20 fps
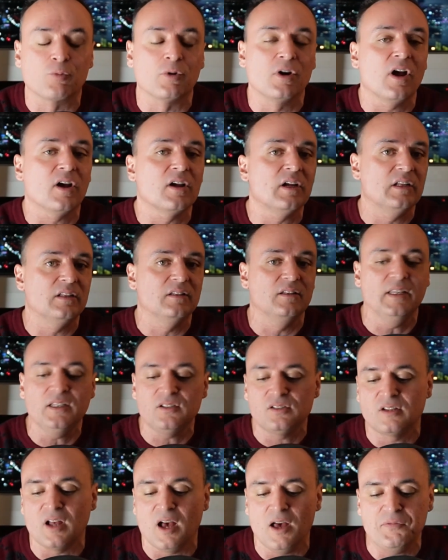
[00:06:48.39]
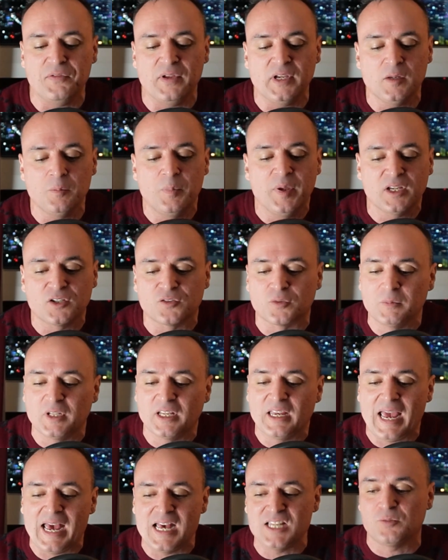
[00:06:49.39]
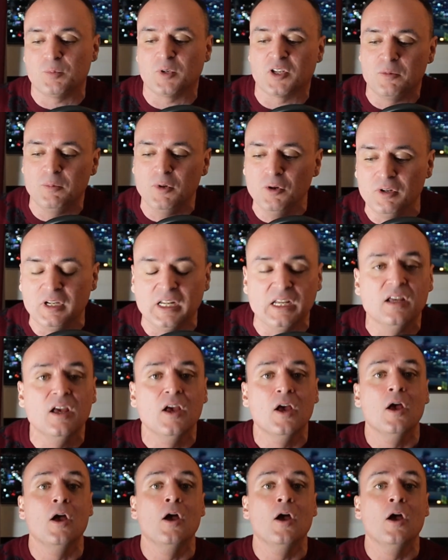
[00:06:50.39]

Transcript: We're not going to list off any picks from the Kaspa community.